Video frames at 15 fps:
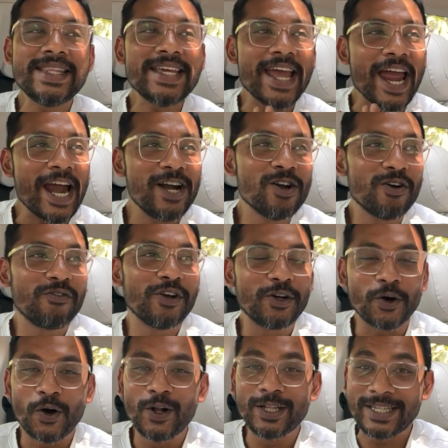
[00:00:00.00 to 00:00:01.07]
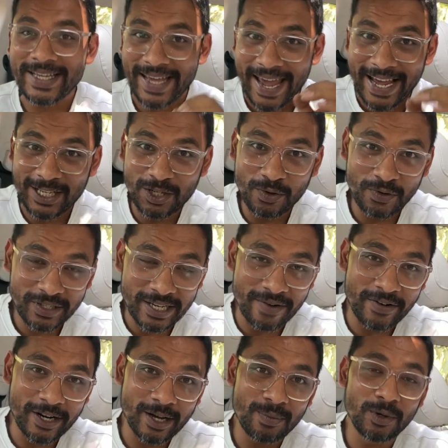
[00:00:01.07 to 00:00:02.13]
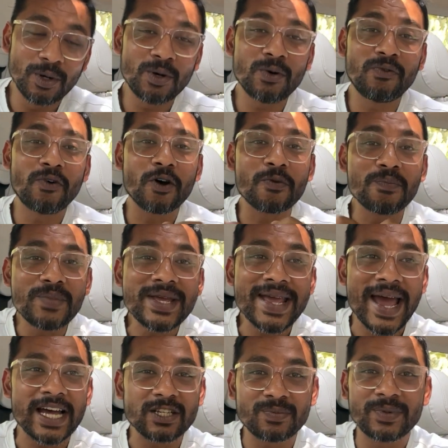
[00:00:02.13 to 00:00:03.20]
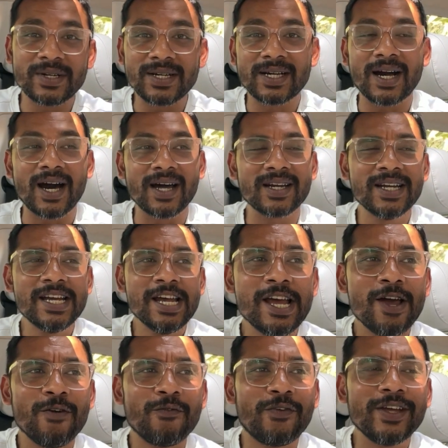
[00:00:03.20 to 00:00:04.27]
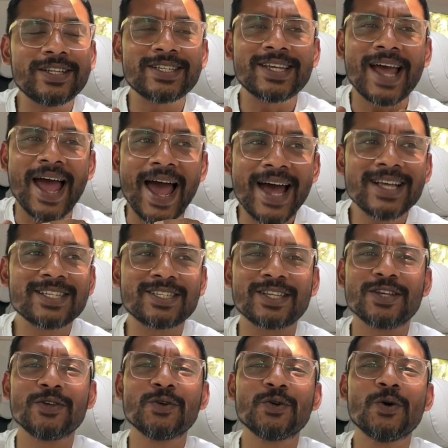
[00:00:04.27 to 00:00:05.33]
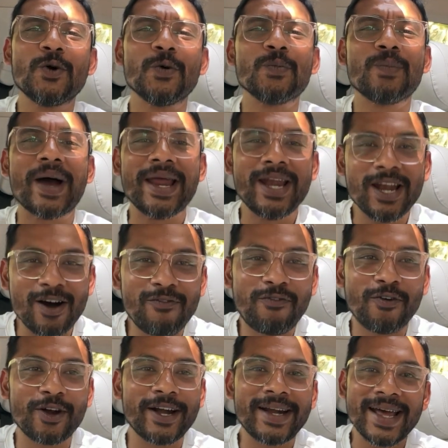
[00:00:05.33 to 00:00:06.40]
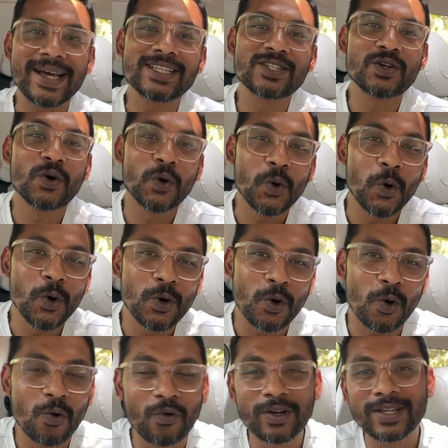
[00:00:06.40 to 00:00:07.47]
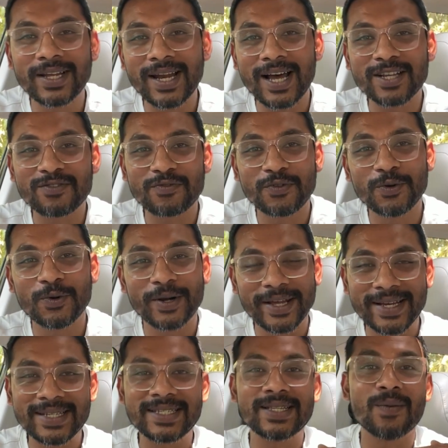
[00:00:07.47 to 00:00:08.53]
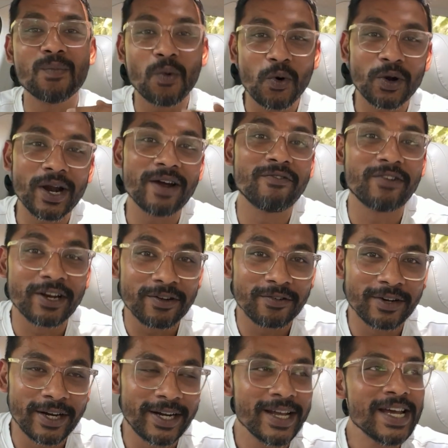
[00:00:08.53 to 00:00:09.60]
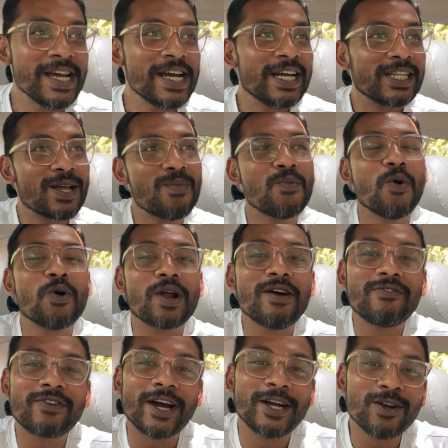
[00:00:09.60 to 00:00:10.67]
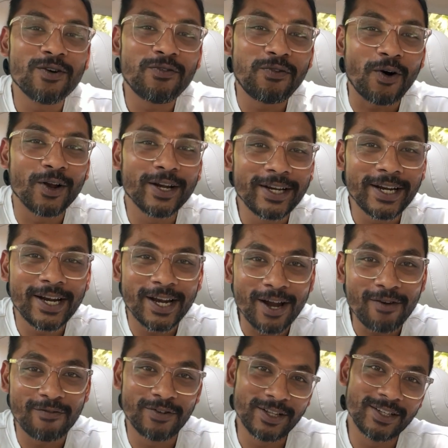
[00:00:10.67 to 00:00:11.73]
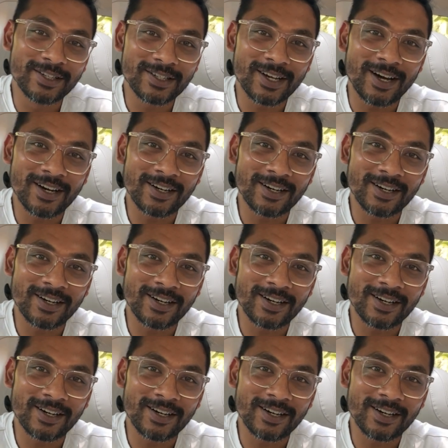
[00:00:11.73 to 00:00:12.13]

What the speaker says: the end of it all, the XUV700 for me has been a car which has, my love for it has grown over the last few days. The more I've driven it, the more I've kind of fallen in love with this car.